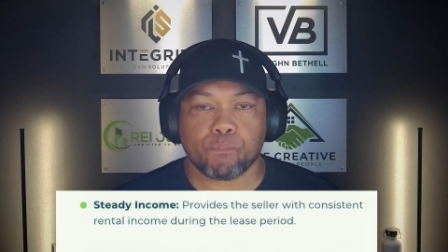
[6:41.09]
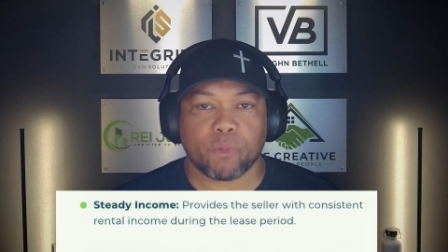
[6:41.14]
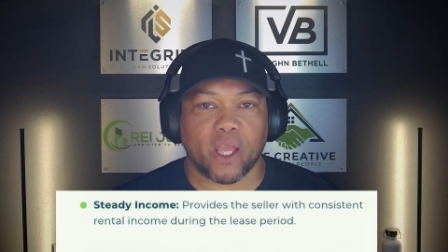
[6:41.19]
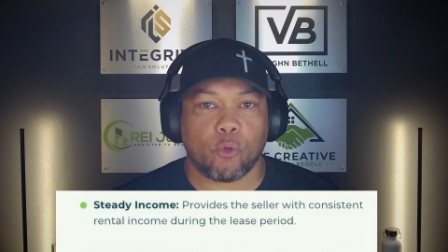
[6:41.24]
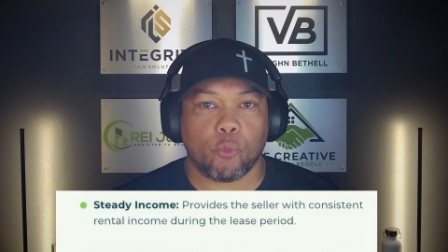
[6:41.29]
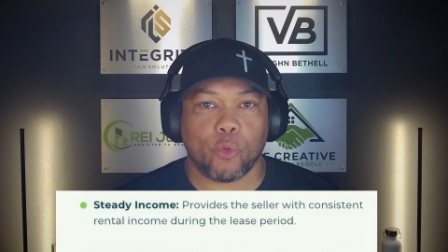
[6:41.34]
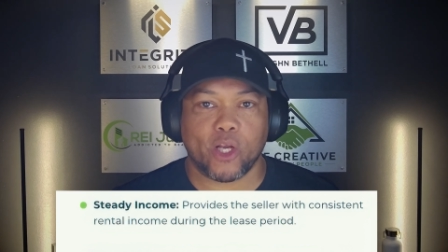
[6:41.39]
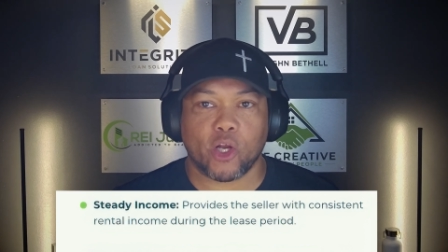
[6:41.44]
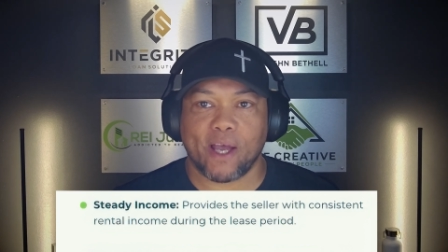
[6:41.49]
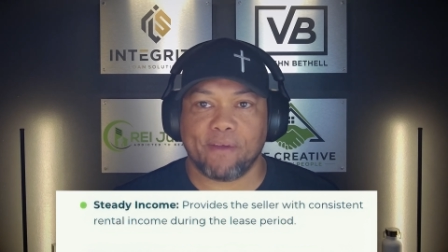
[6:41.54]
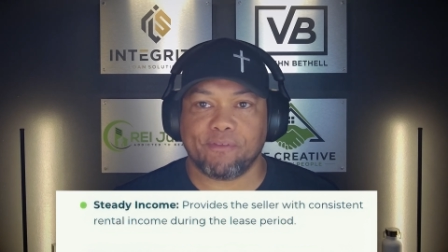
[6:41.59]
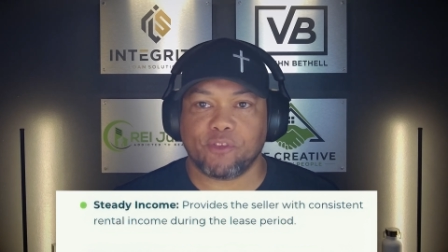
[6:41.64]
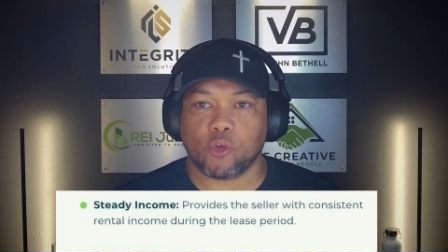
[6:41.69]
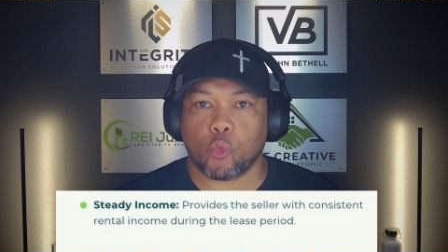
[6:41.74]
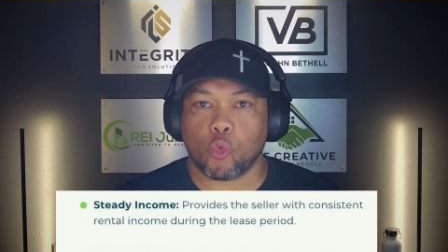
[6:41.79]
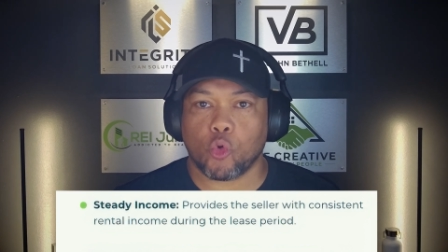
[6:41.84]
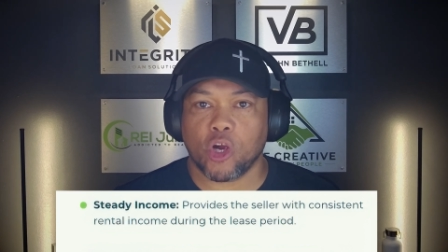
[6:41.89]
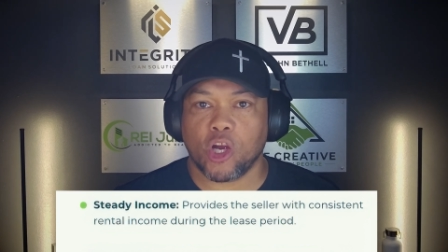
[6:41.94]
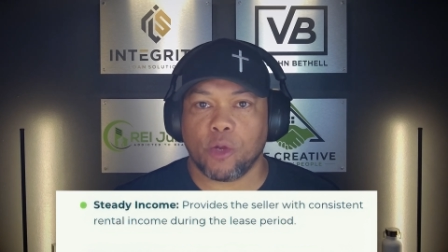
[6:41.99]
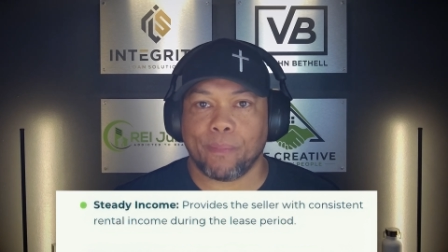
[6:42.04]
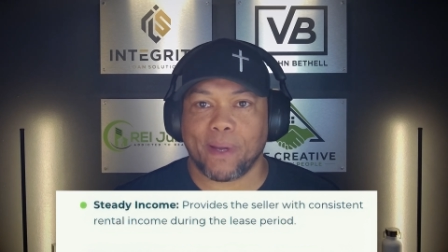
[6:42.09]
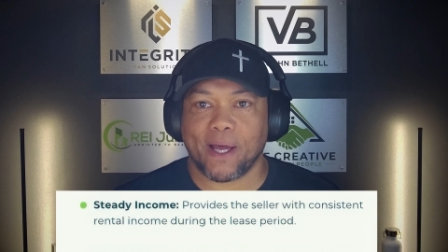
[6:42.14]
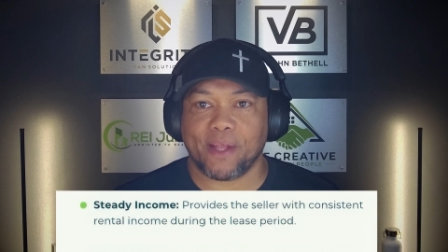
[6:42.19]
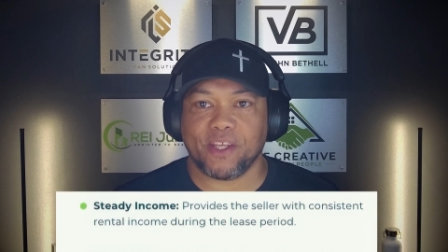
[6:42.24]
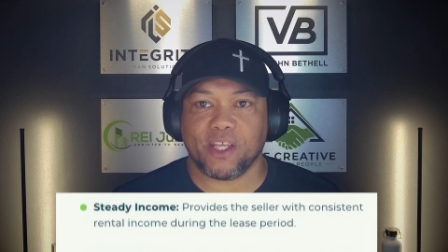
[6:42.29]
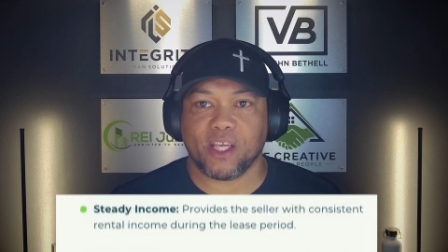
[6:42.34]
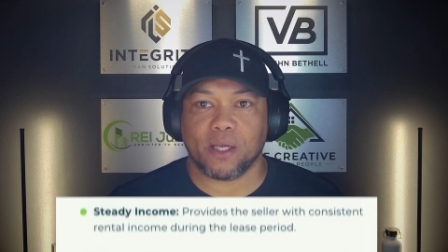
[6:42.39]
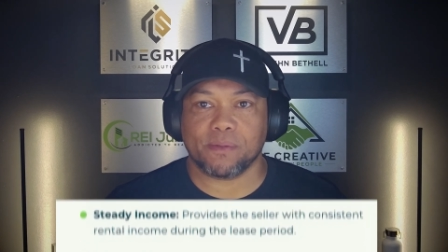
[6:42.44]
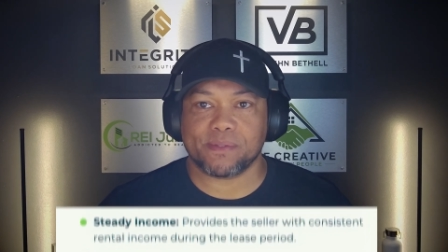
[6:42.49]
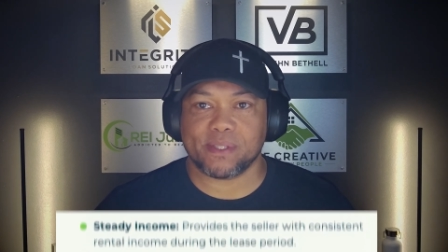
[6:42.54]
and we don't have to worry about
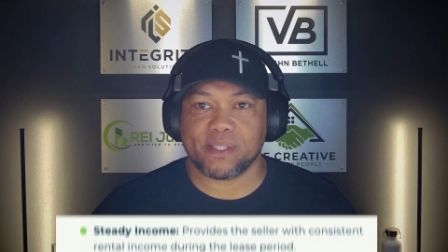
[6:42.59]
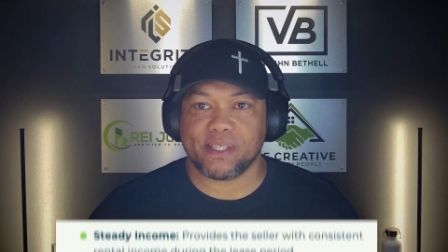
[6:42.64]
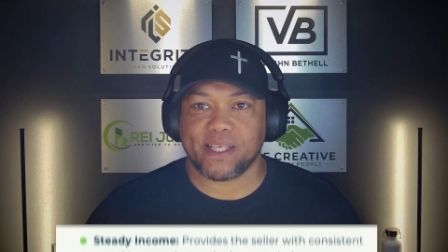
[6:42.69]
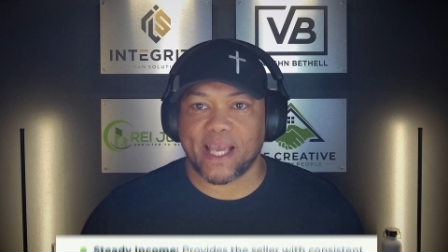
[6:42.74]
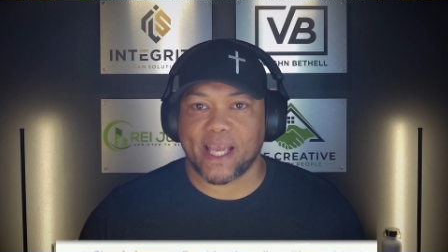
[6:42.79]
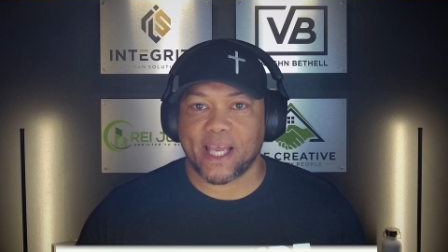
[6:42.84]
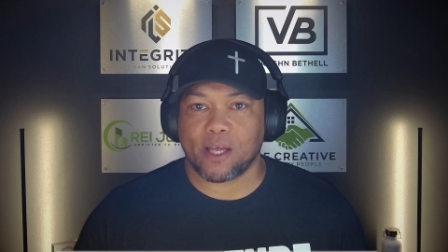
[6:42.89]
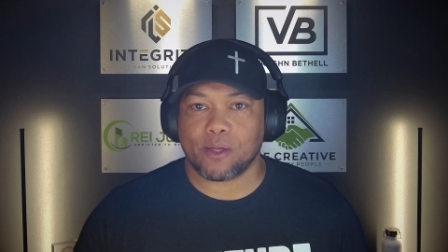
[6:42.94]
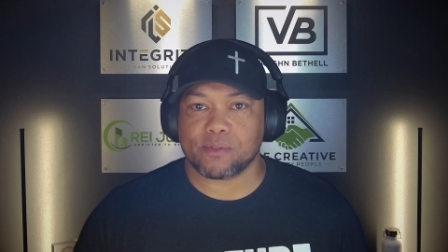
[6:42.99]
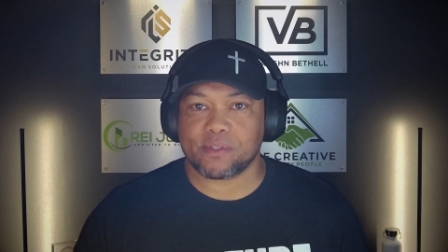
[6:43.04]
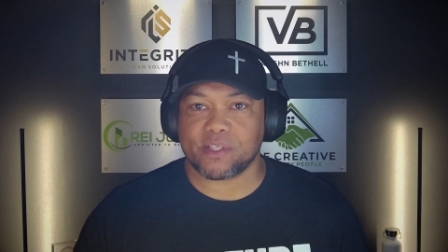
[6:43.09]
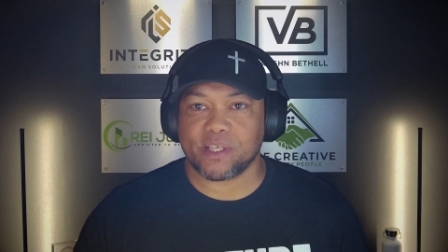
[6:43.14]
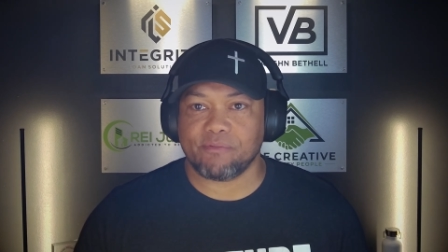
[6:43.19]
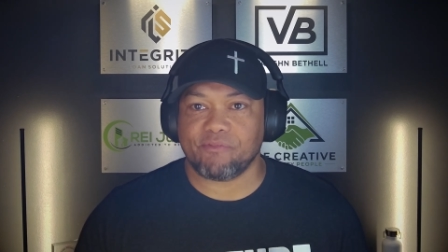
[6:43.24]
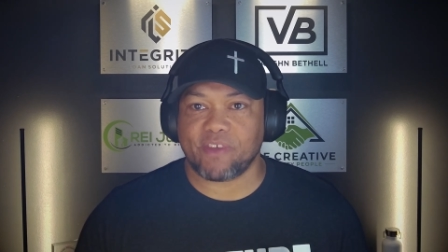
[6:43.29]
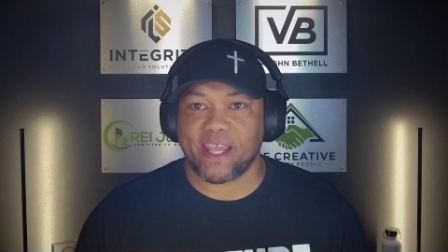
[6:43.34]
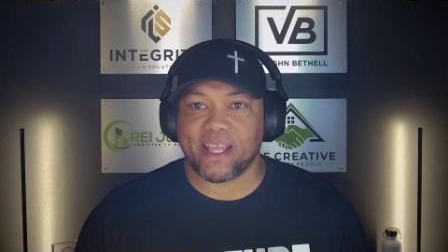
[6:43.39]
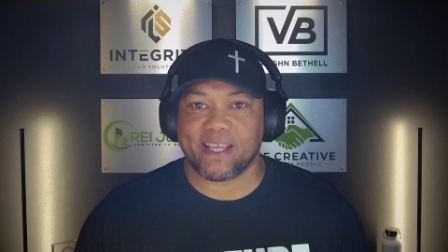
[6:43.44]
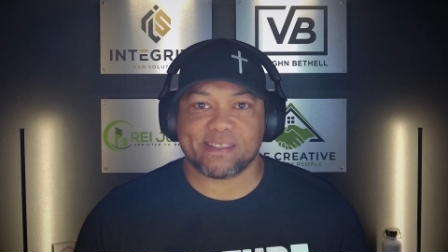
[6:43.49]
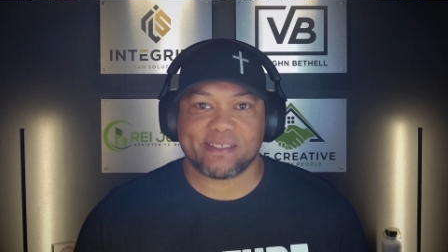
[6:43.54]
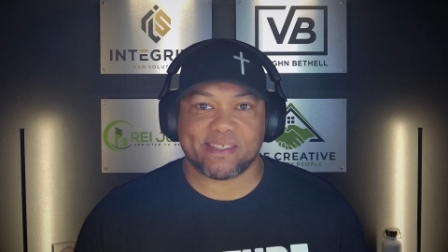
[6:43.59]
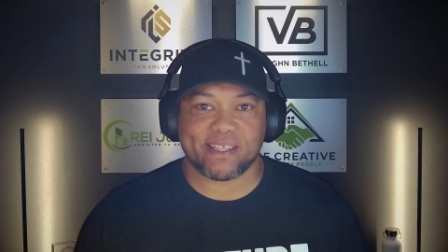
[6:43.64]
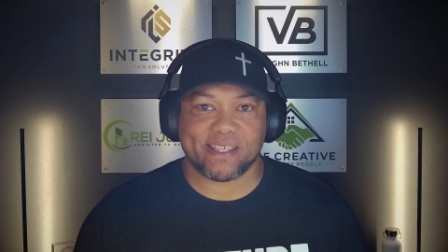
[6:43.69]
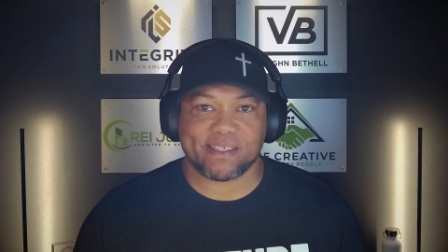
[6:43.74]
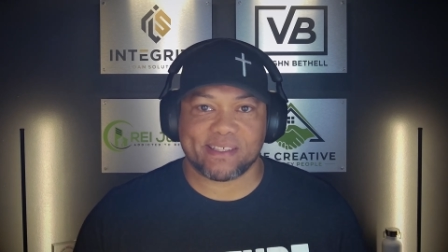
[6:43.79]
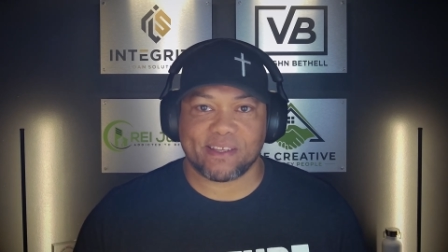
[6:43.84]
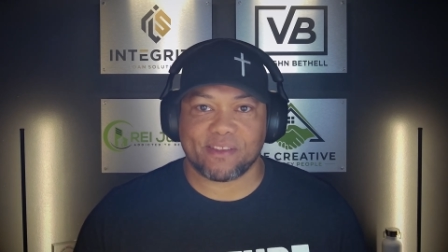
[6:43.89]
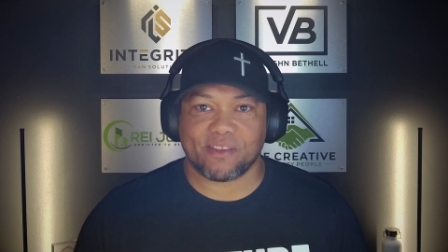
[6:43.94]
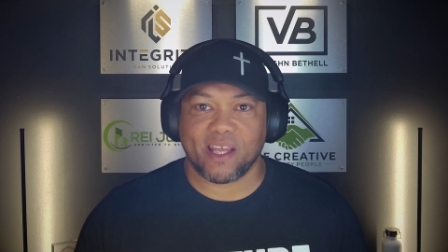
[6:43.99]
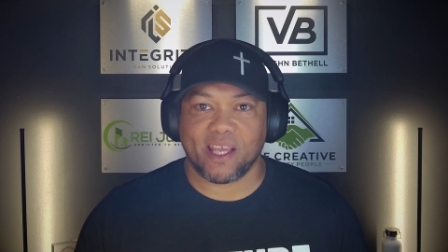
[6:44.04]
the ups and downs and
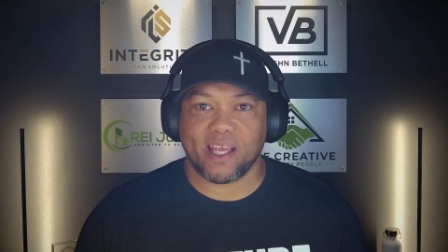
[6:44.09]
vacancies and,